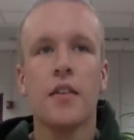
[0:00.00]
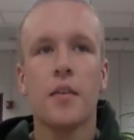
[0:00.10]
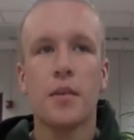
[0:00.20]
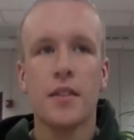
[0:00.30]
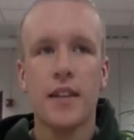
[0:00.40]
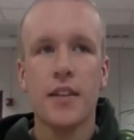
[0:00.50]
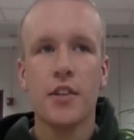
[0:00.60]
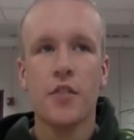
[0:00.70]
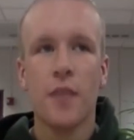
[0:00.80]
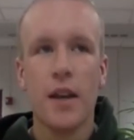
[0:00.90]
the
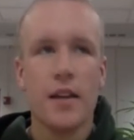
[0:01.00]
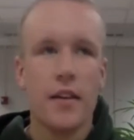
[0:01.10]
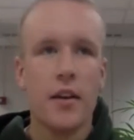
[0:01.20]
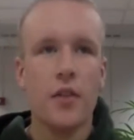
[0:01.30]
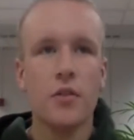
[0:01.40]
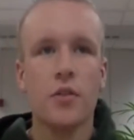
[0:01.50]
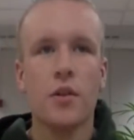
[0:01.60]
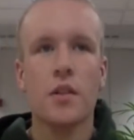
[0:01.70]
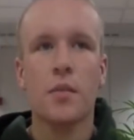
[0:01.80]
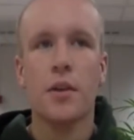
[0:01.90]
percentage of money that goes
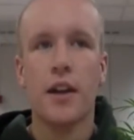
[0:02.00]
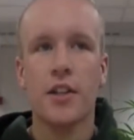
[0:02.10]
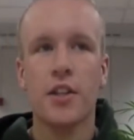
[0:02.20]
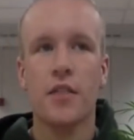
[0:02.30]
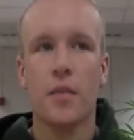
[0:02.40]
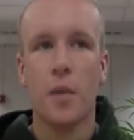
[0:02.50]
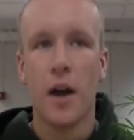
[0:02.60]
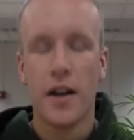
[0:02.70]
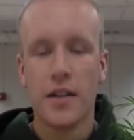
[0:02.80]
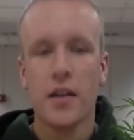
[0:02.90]
towards the production of the
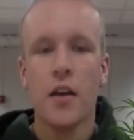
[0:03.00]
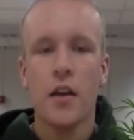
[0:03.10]
pots